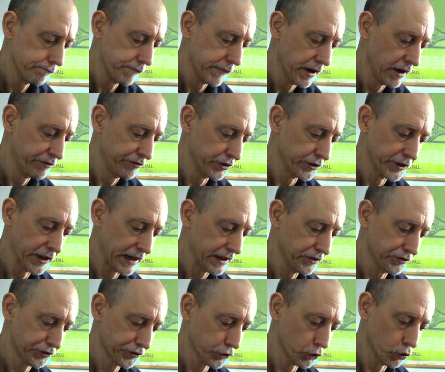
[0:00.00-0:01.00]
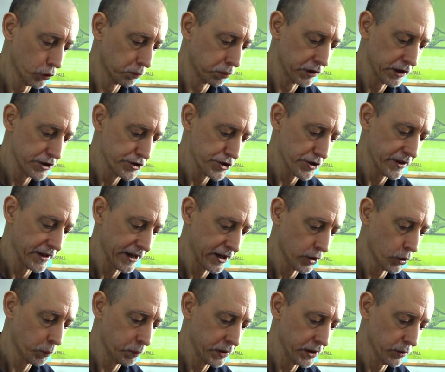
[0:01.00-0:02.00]
If you're not at Skull Bridge or the
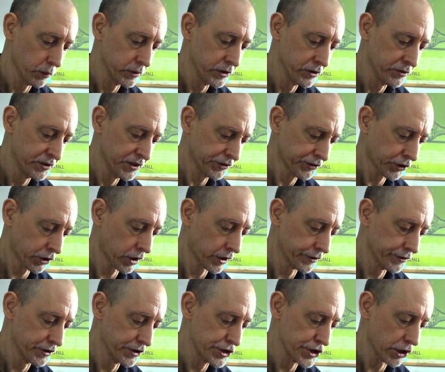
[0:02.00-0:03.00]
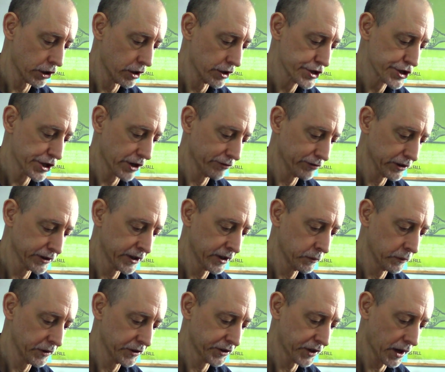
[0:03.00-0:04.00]
Hell Pit when you discard the jar, shuffle it in
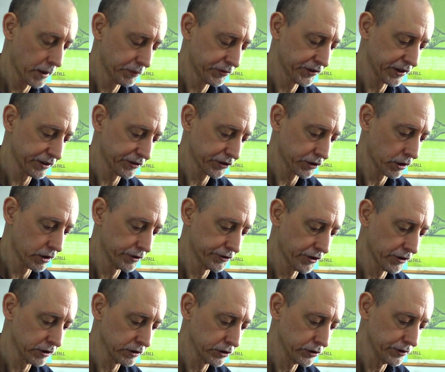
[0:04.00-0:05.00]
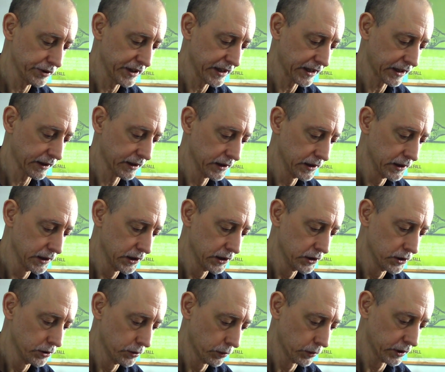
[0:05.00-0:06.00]
with the top 6 cards of the loot deck,
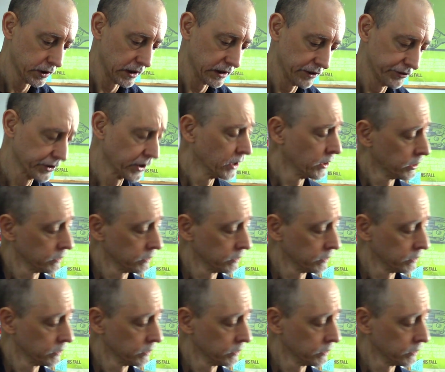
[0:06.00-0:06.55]
regardless.